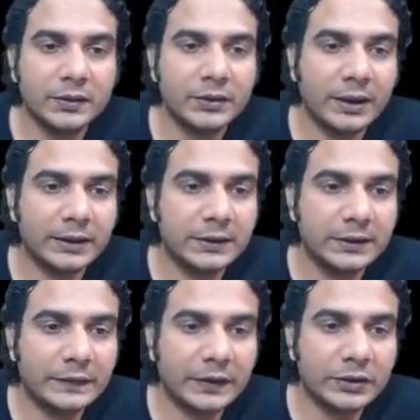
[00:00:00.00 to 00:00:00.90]
So yes,
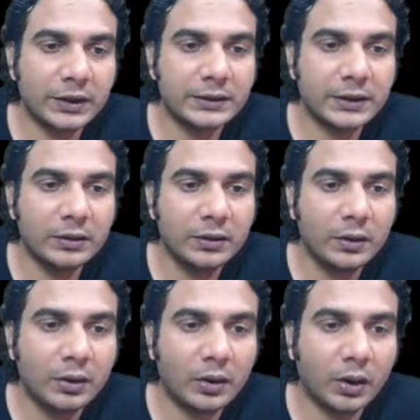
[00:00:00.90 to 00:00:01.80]
this function is an
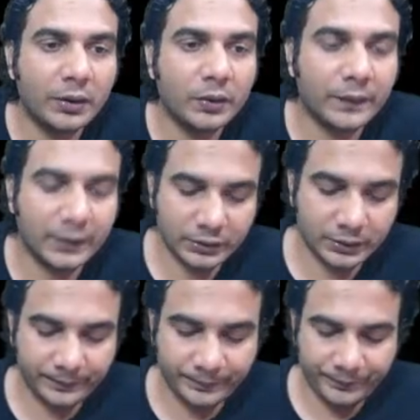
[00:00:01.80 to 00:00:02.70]
onto
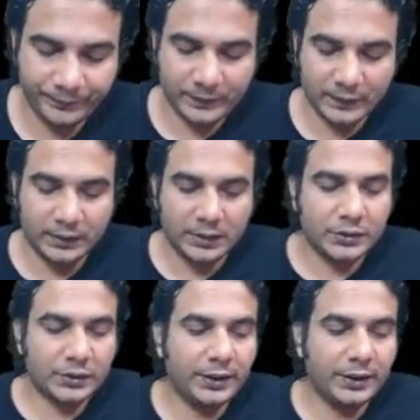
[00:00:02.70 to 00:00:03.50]
function. So you